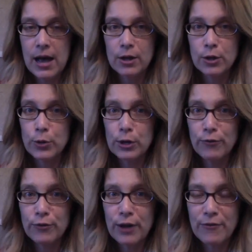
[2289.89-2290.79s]
Glory
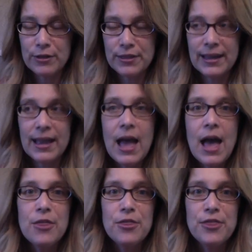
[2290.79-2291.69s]
Over Everything,
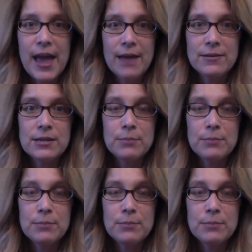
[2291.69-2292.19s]
that